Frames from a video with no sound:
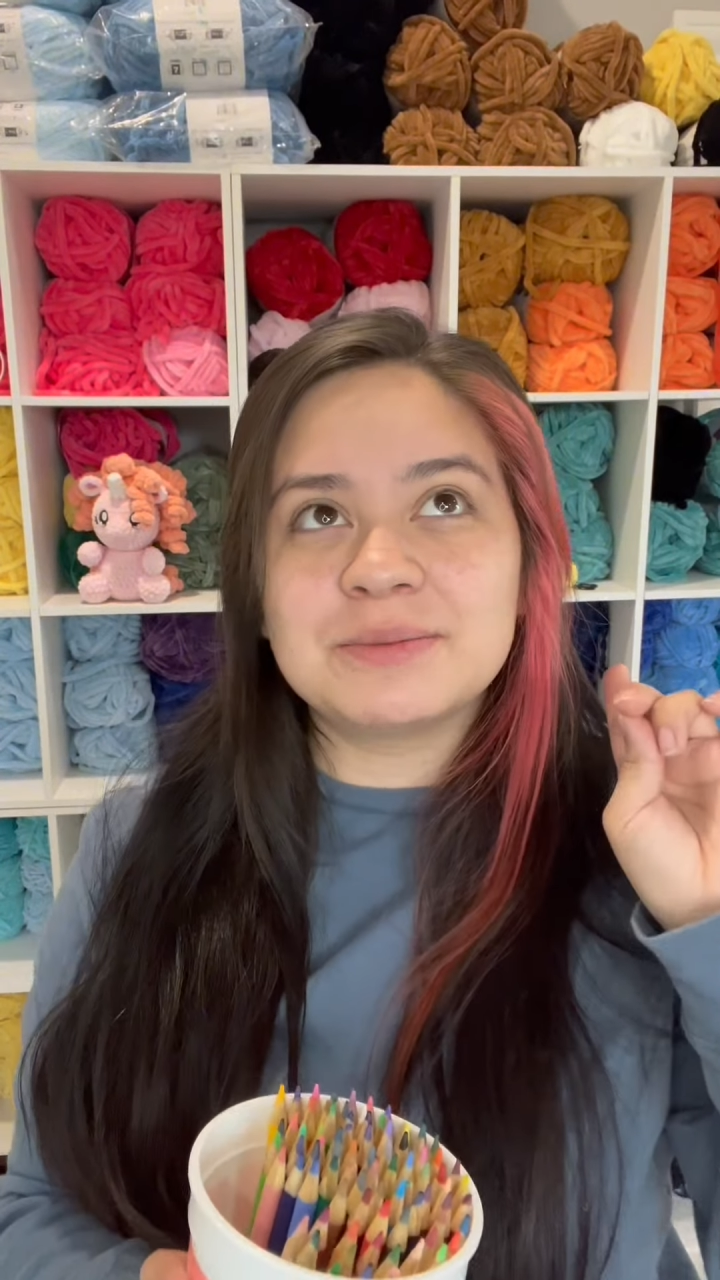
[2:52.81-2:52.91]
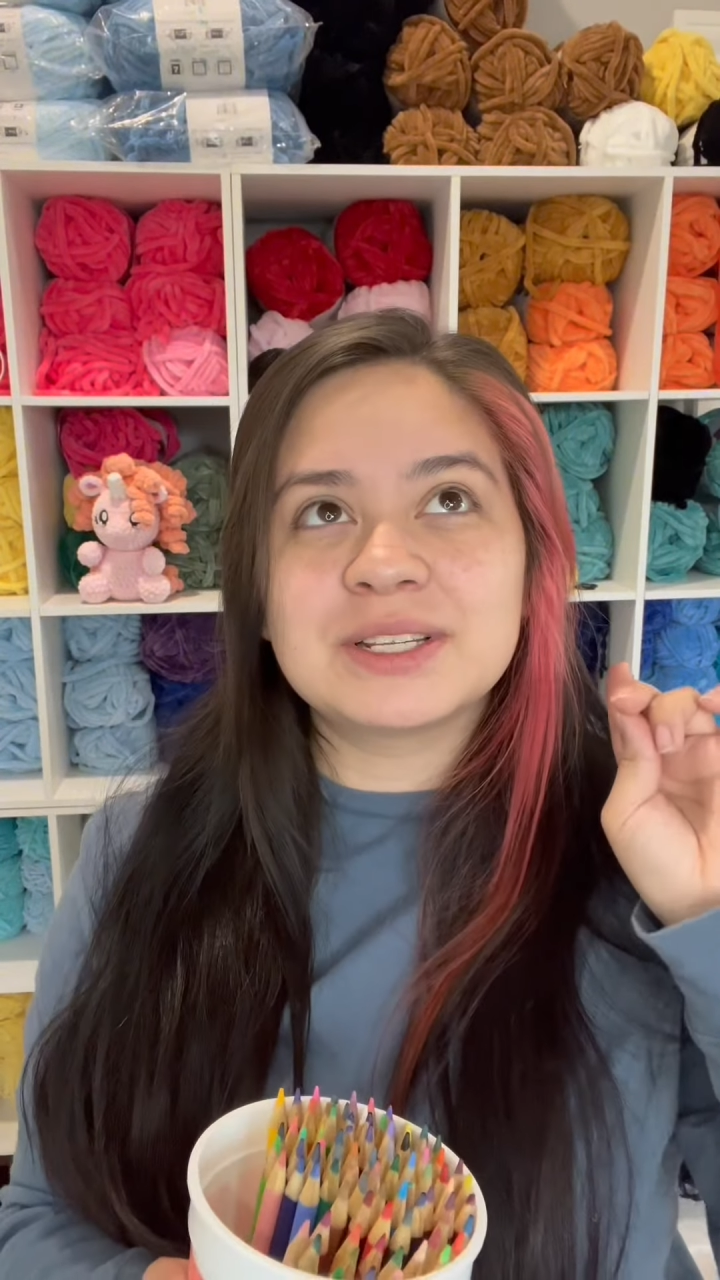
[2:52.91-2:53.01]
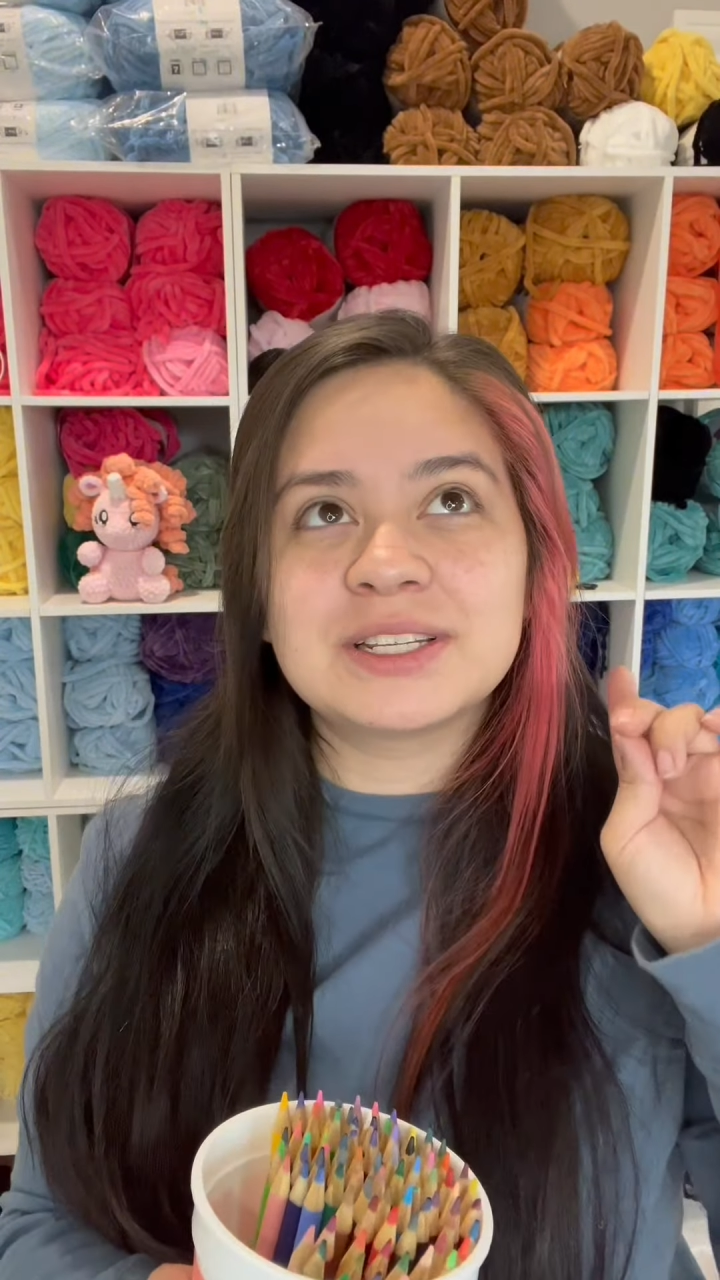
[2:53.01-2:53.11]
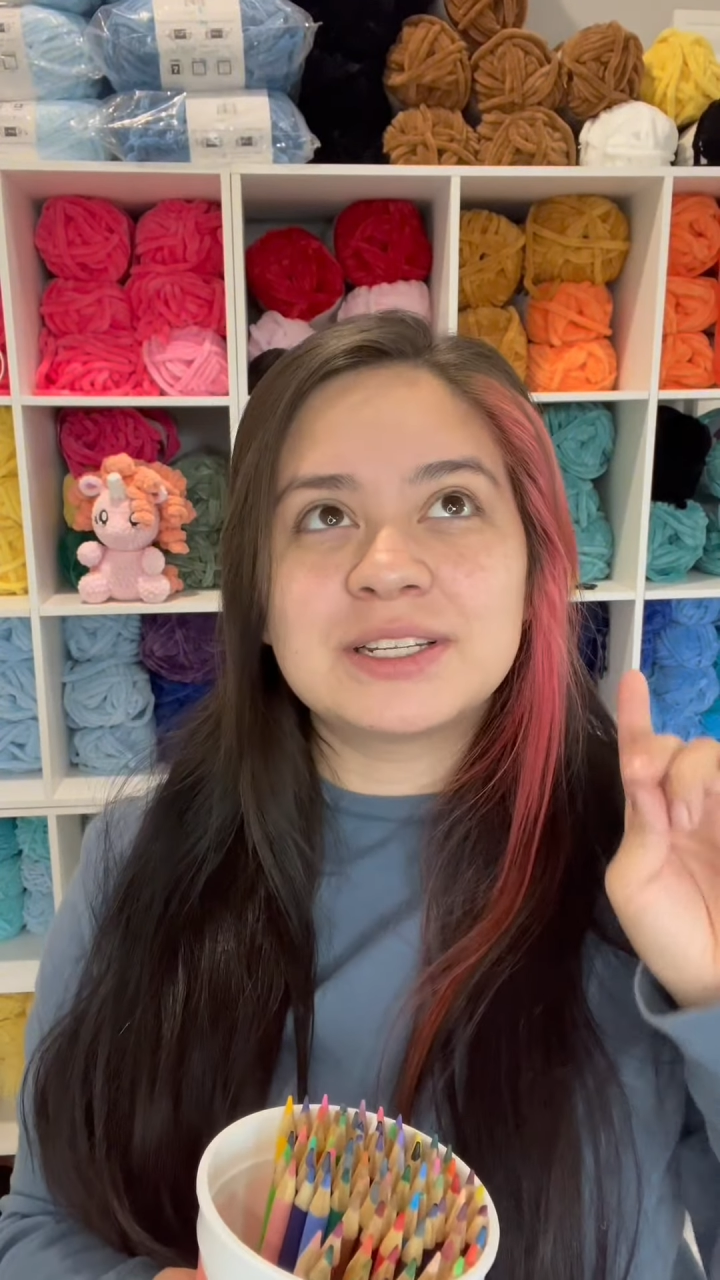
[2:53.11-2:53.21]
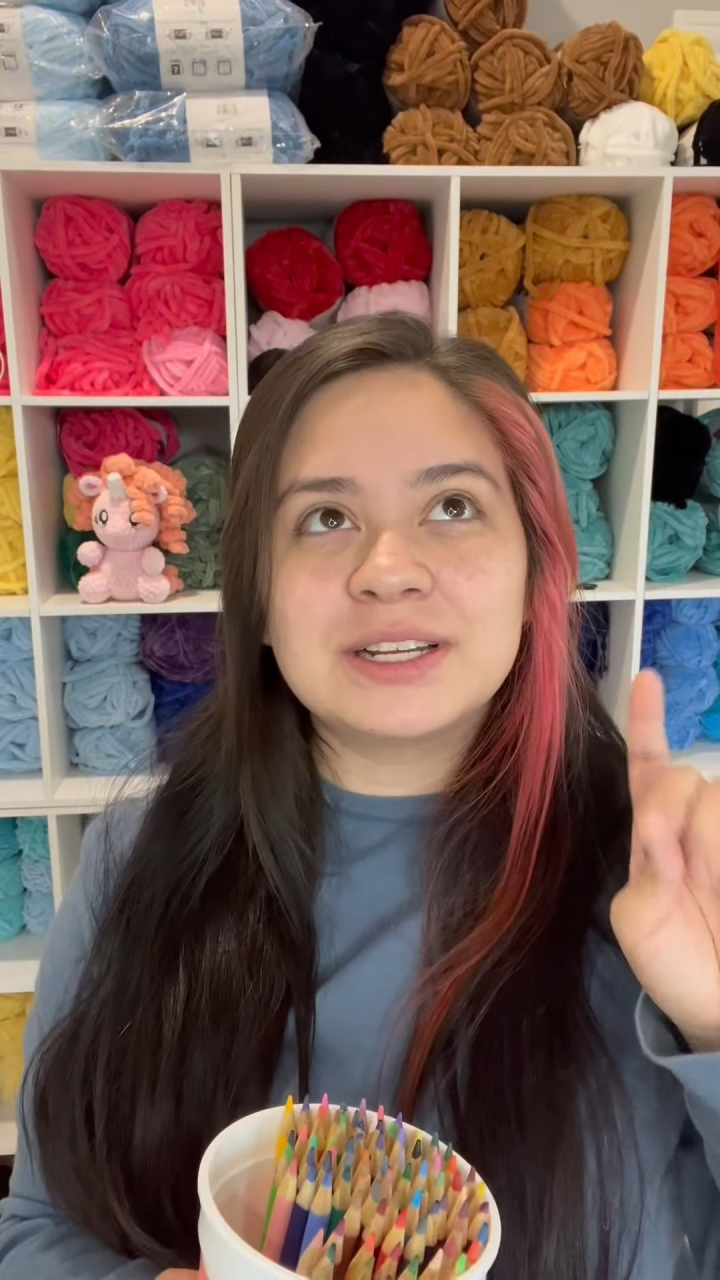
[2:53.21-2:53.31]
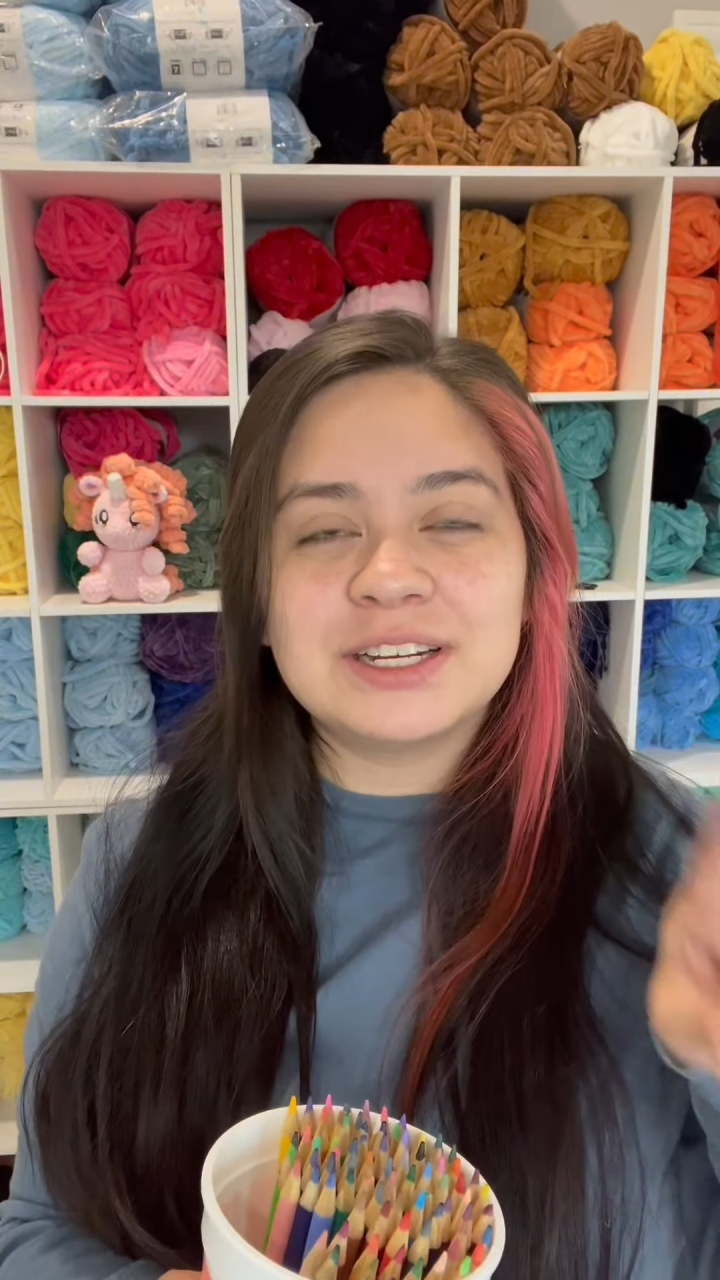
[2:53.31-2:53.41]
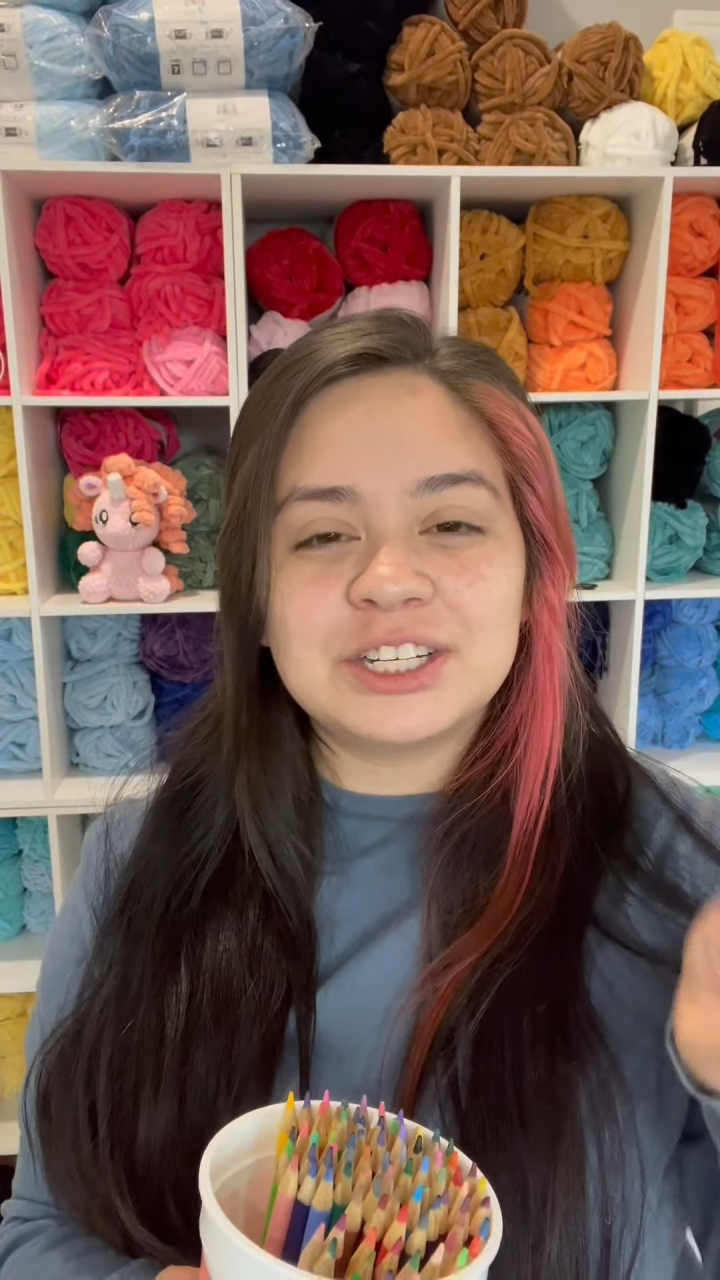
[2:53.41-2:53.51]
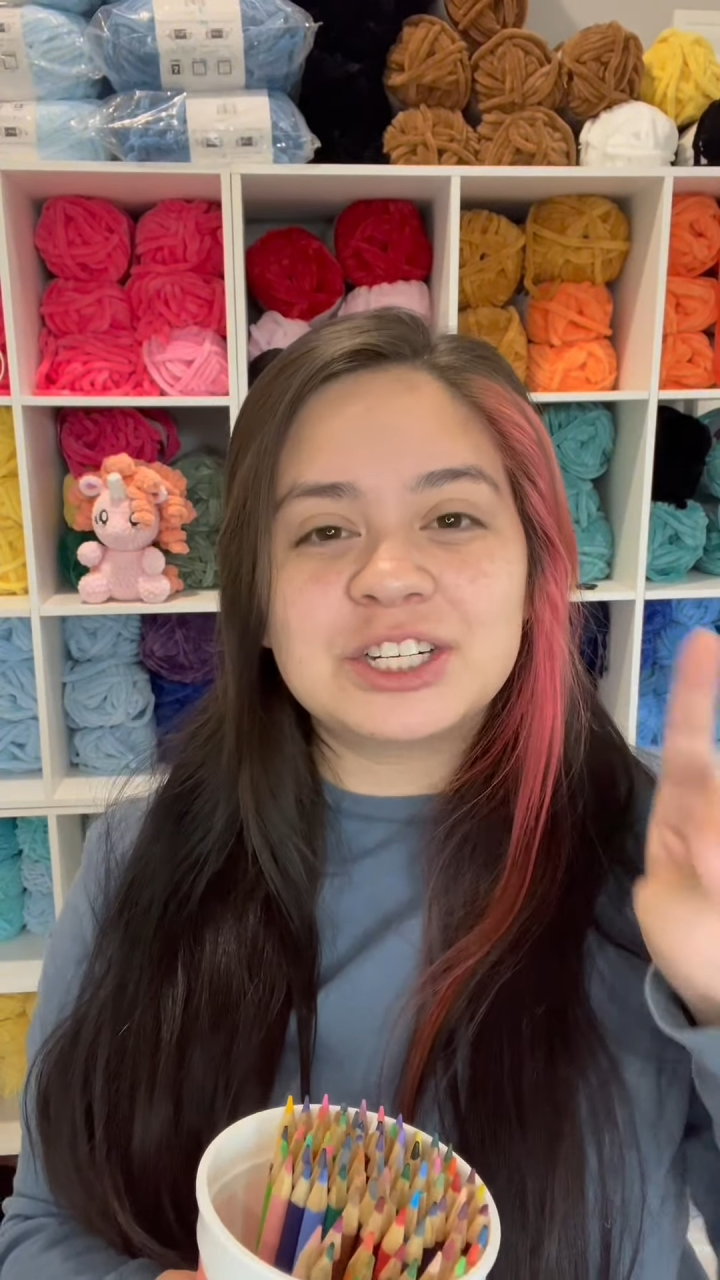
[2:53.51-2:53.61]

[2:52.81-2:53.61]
Stitch